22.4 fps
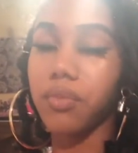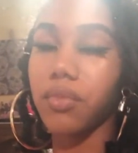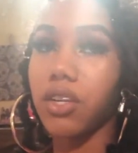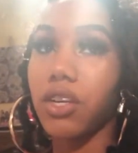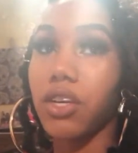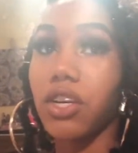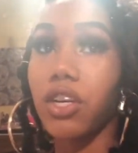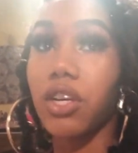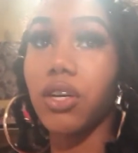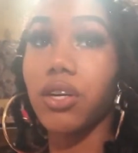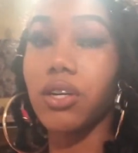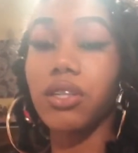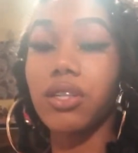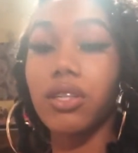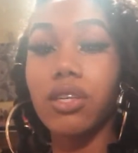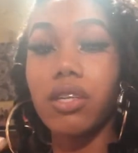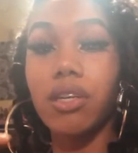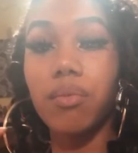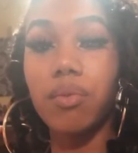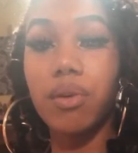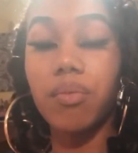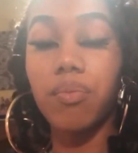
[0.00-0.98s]
Your girl's
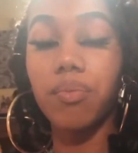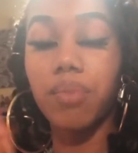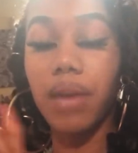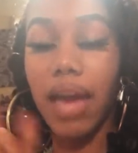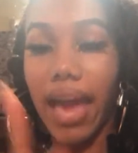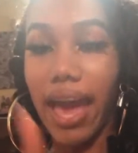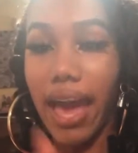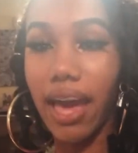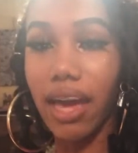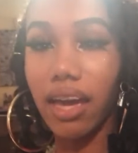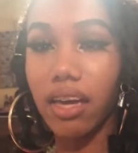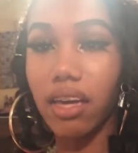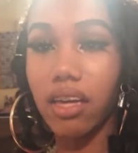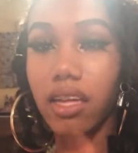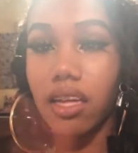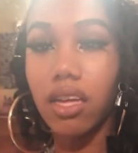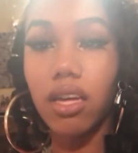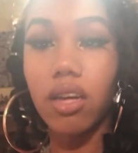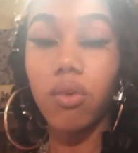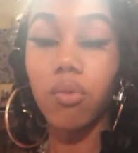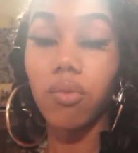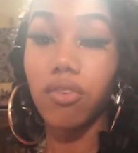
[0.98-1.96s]
gonna be back
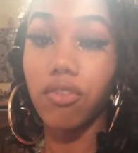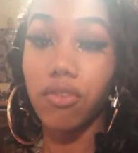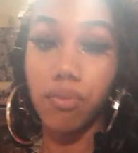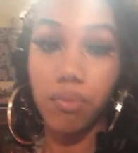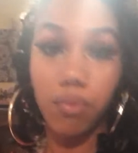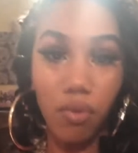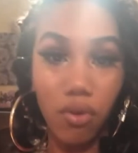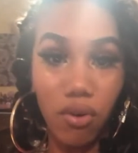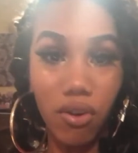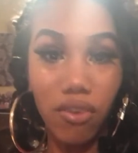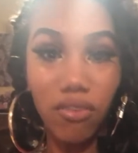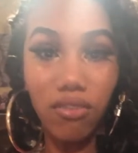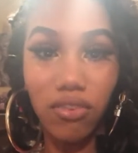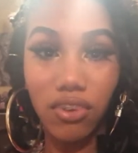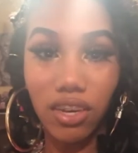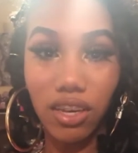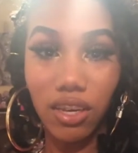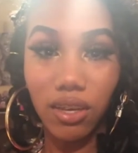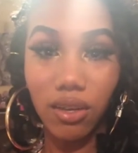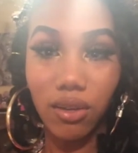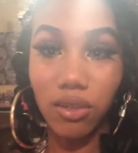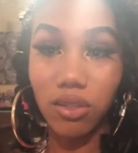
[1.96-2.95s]
with more
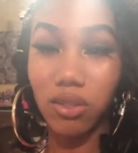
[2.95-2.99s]
videos,